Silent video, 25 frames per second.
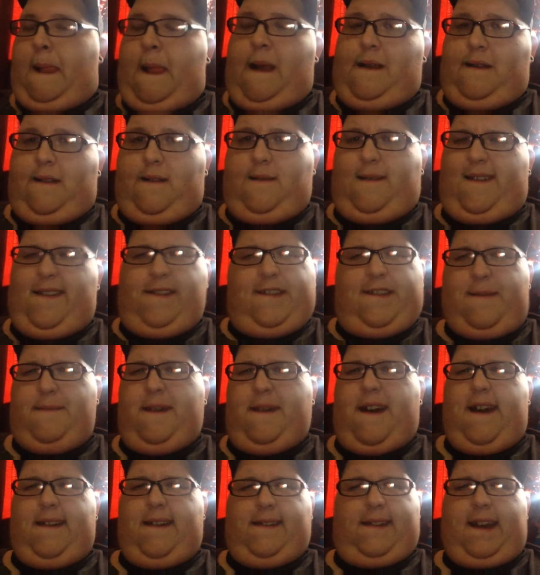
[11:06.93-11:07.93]
The ones you
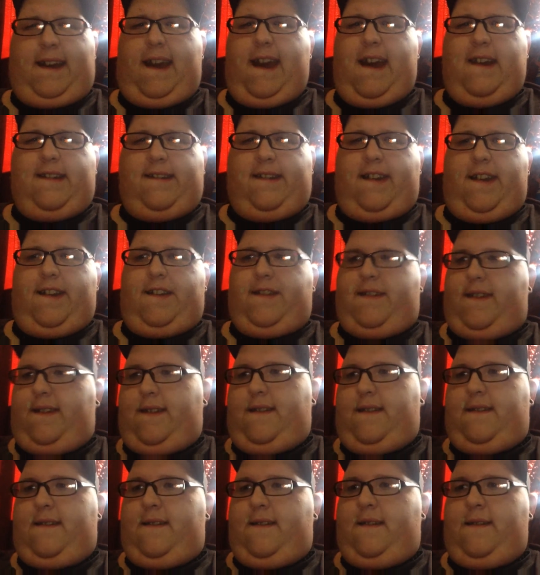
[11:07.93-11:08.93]
buy at the gas
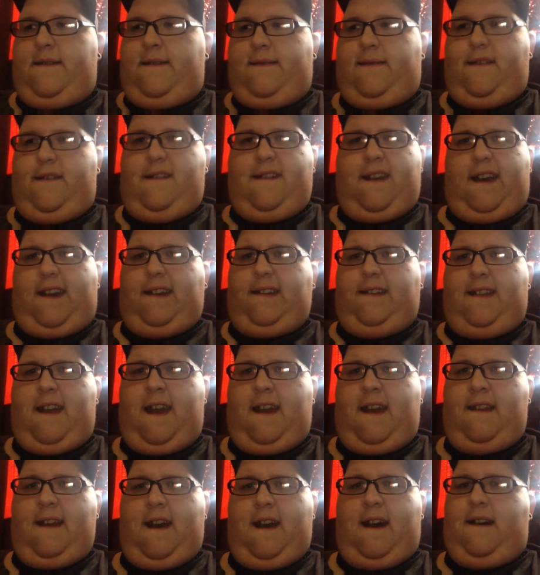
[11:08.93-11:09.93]
station for like
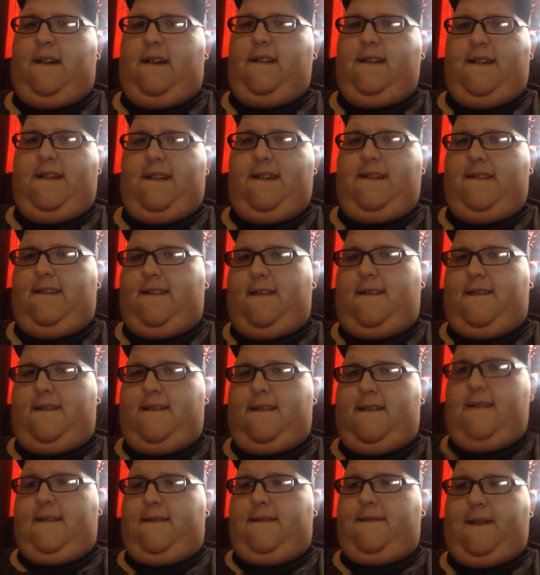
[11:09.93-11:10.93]
$10
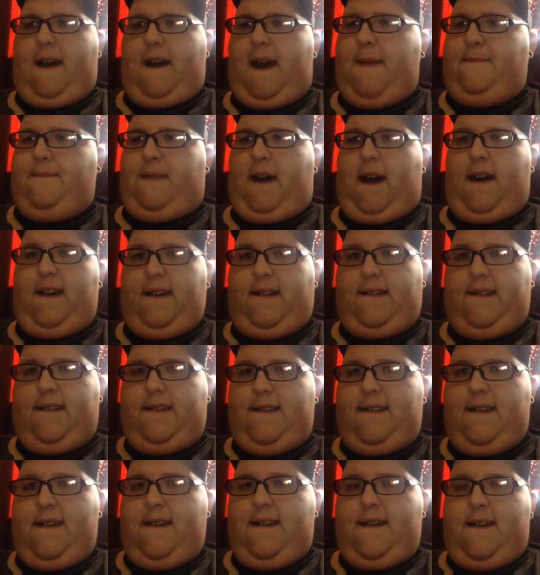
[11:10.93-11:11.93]
or
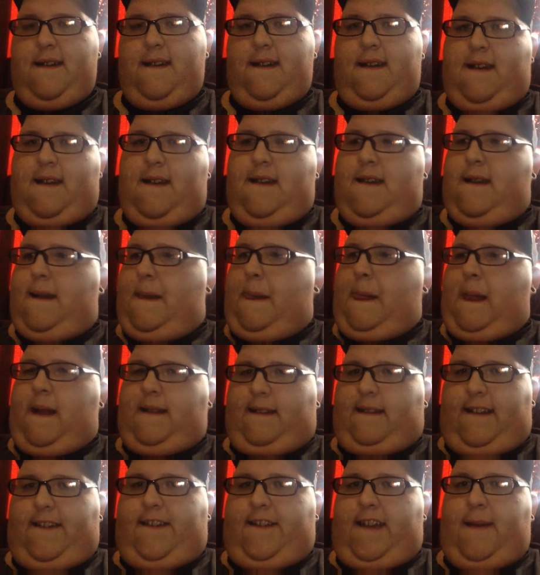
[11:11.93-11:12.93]
$5.
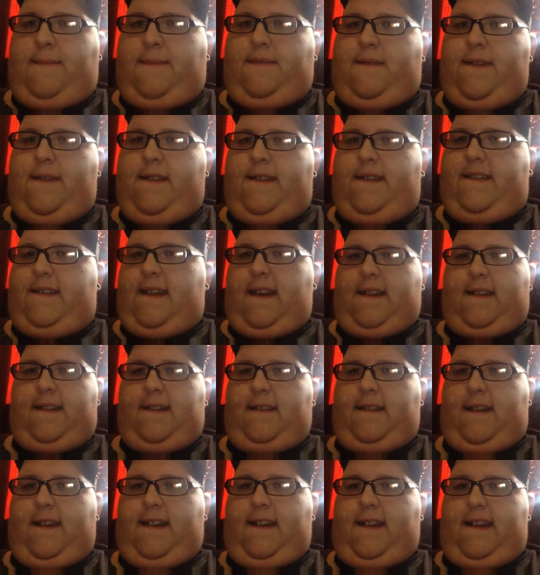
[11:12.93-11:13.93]
The cheap ones that the
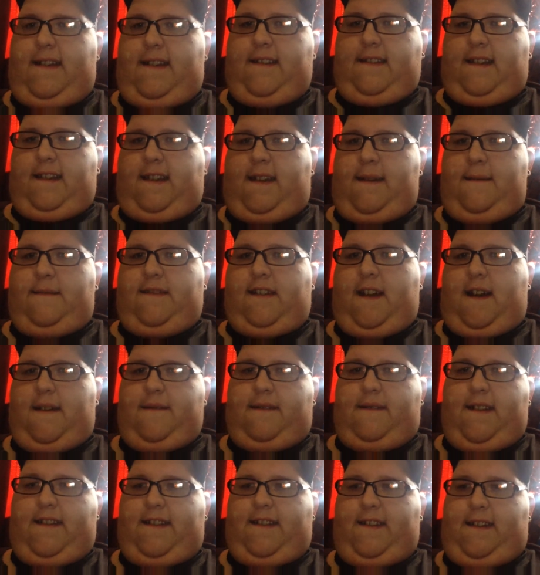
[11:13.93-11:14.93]
lid usually comes off
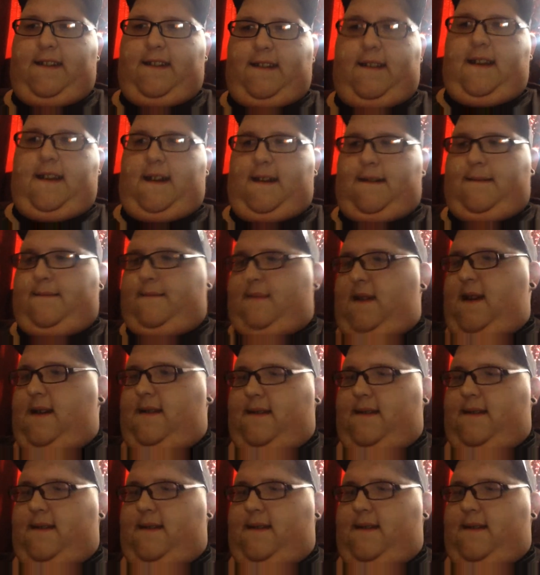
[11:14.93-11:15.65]
that you can dump.